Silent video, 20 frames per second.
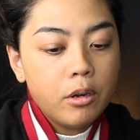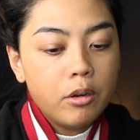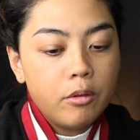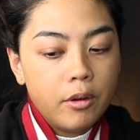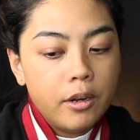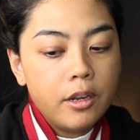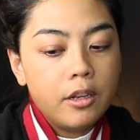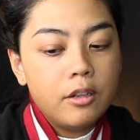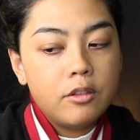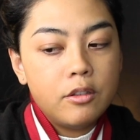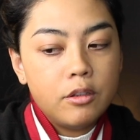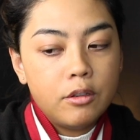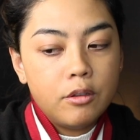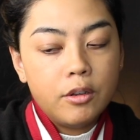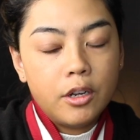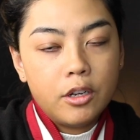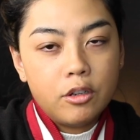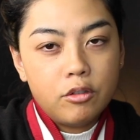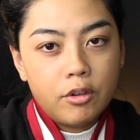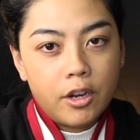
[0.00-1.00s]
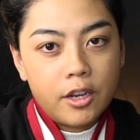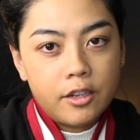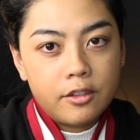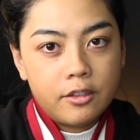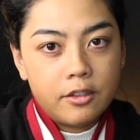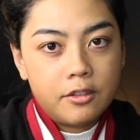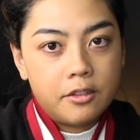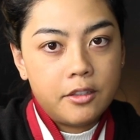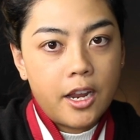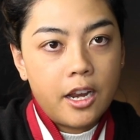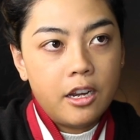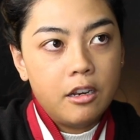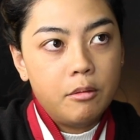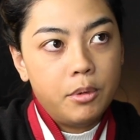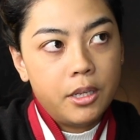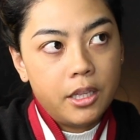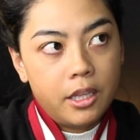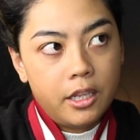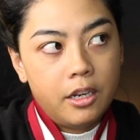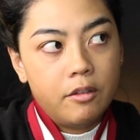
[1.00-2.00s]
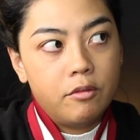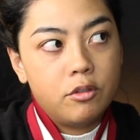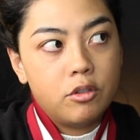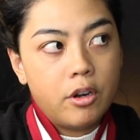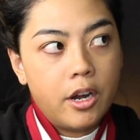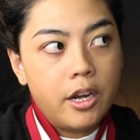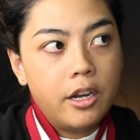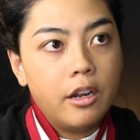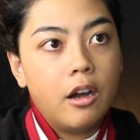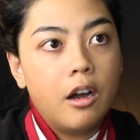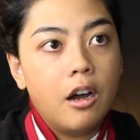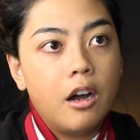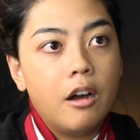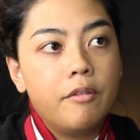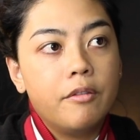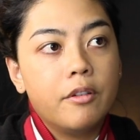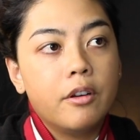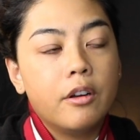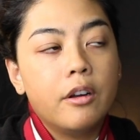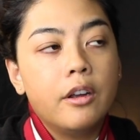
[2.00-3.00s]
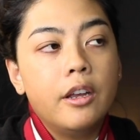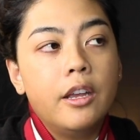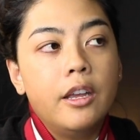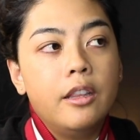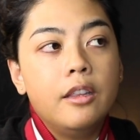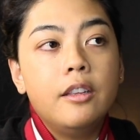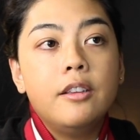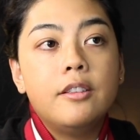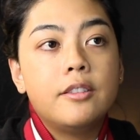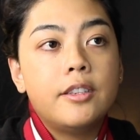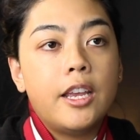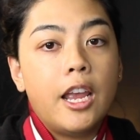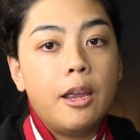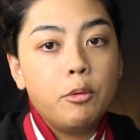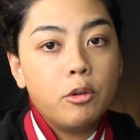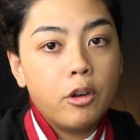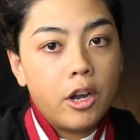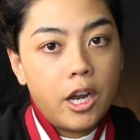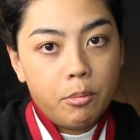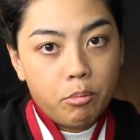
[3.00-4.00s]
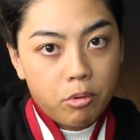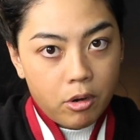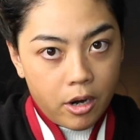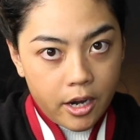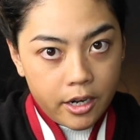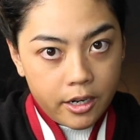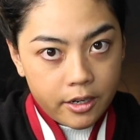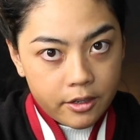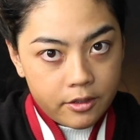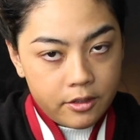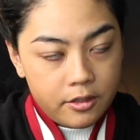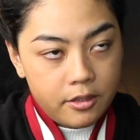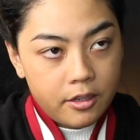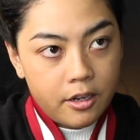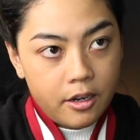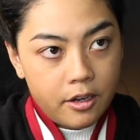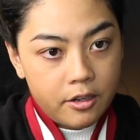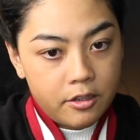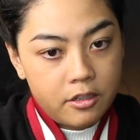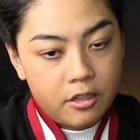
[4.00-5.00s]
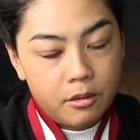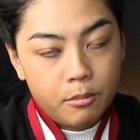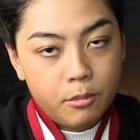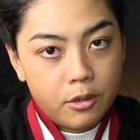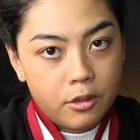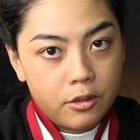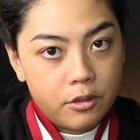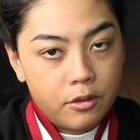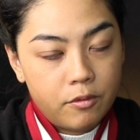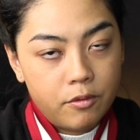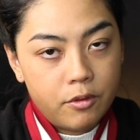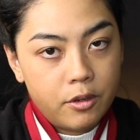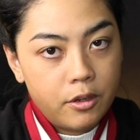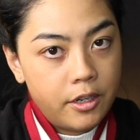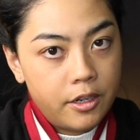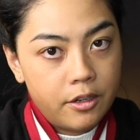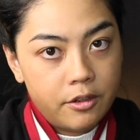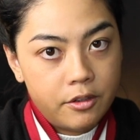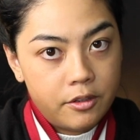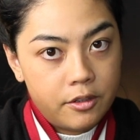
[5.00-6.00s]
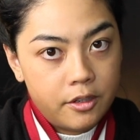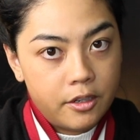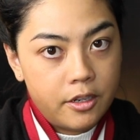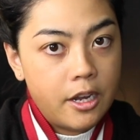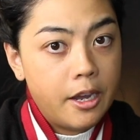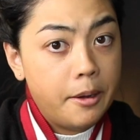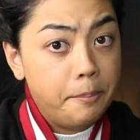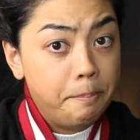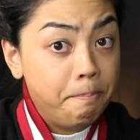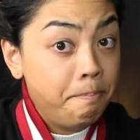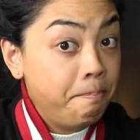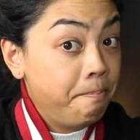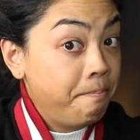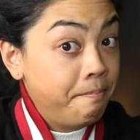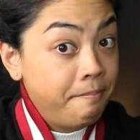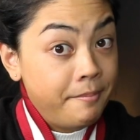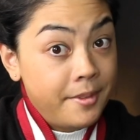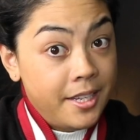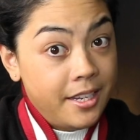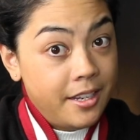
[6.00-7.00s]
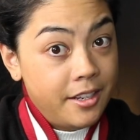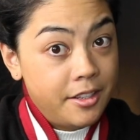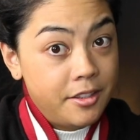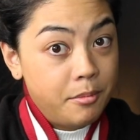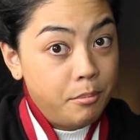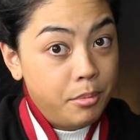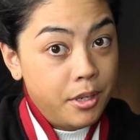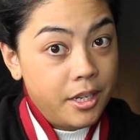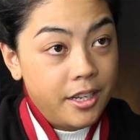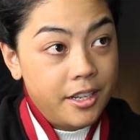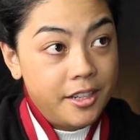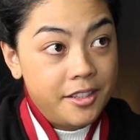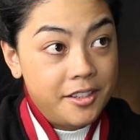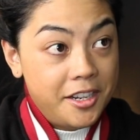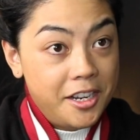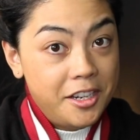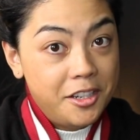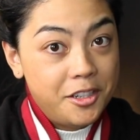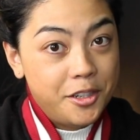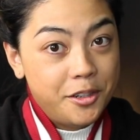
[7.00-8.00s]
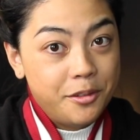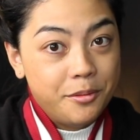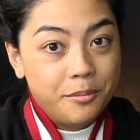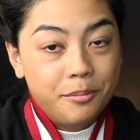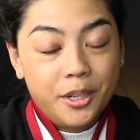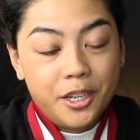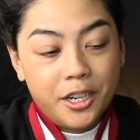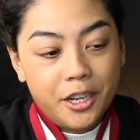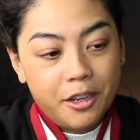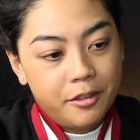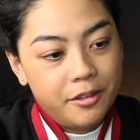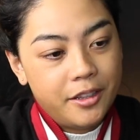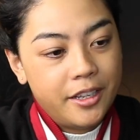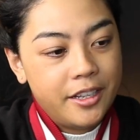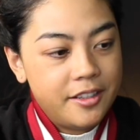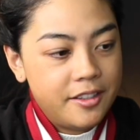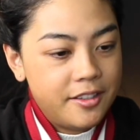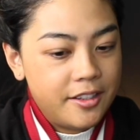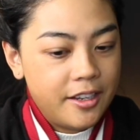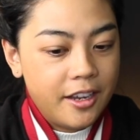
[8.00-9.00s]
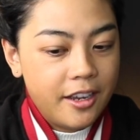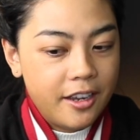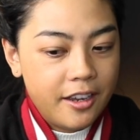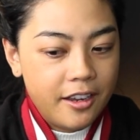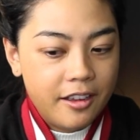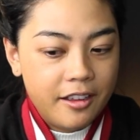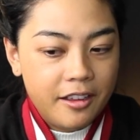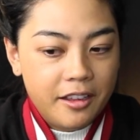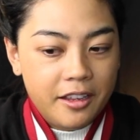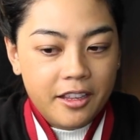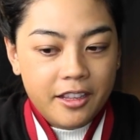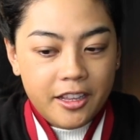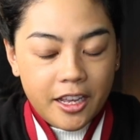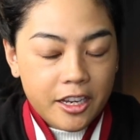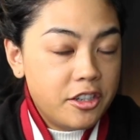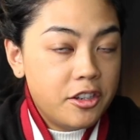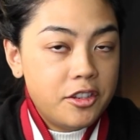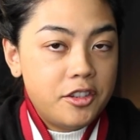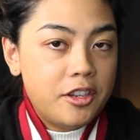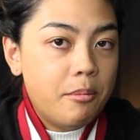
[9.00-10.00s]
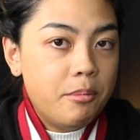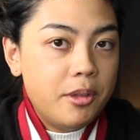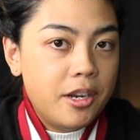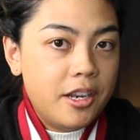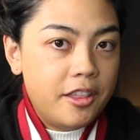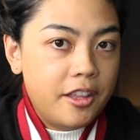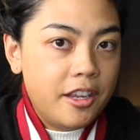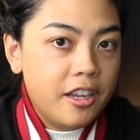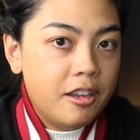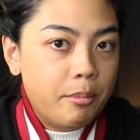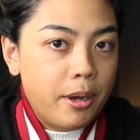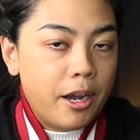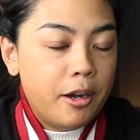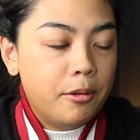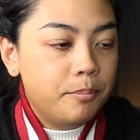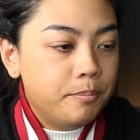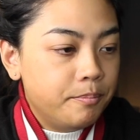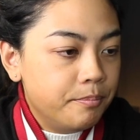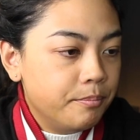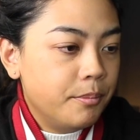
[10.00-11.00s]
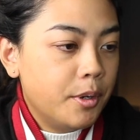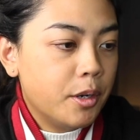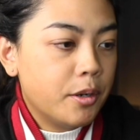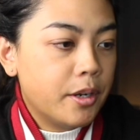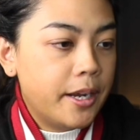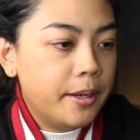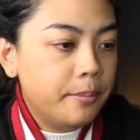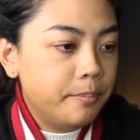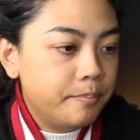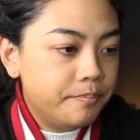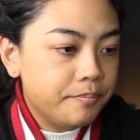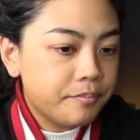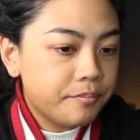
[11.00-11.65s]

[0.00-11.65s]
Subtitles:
we're going to address sustainability of trying to offer these same great products to customers for years to come. It's an issue, and that's just something to think about, okay?